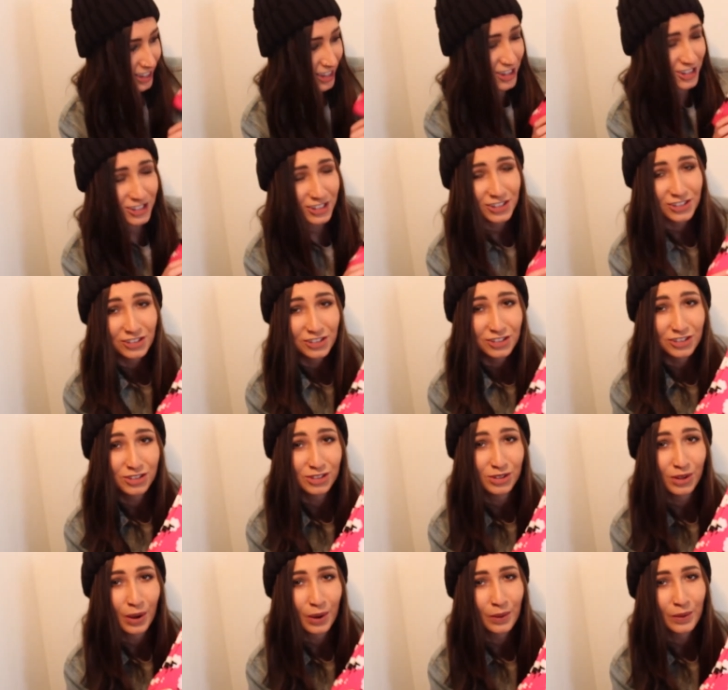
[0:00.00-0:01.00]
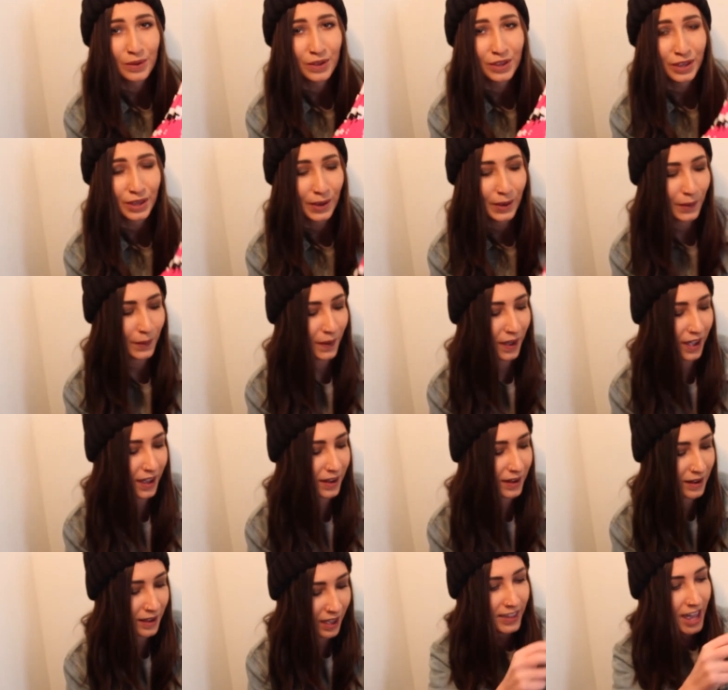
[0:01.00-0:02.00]
these are just so cute.
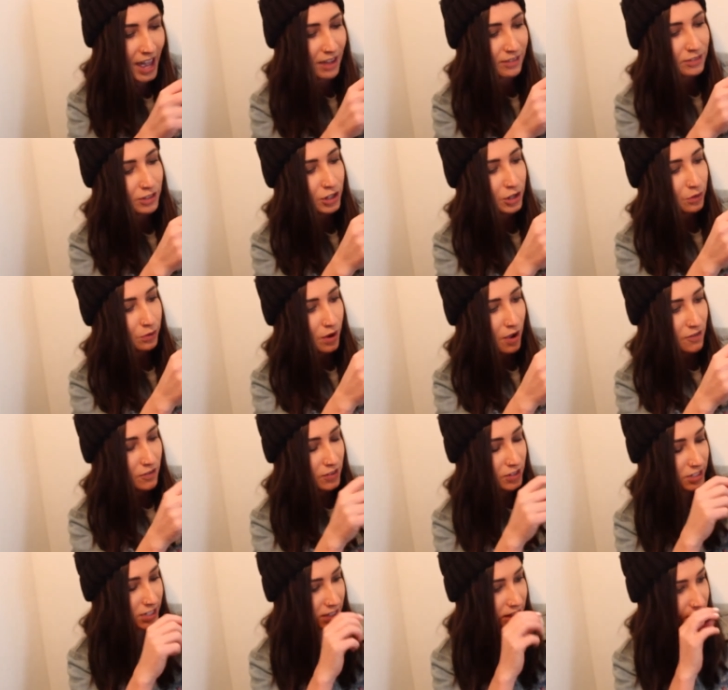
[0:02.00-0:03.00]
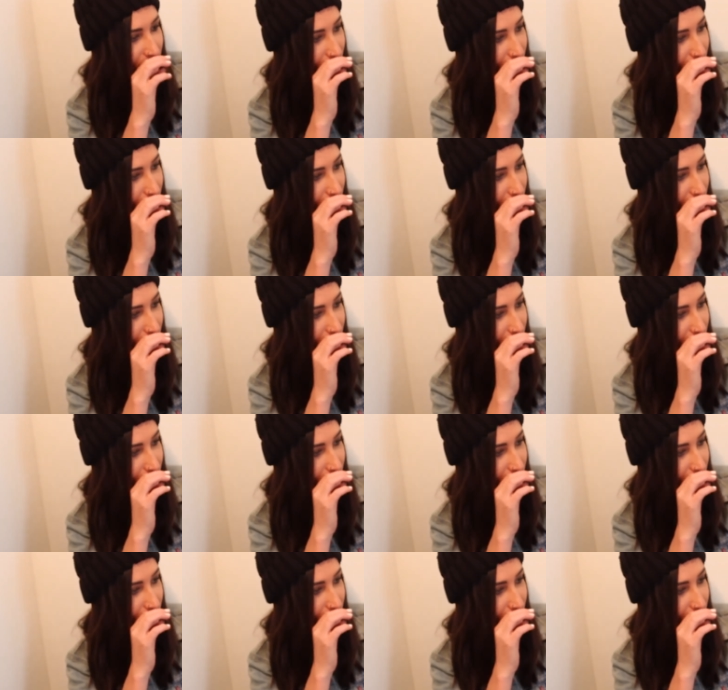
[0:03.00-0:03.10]
And they have little ruffles at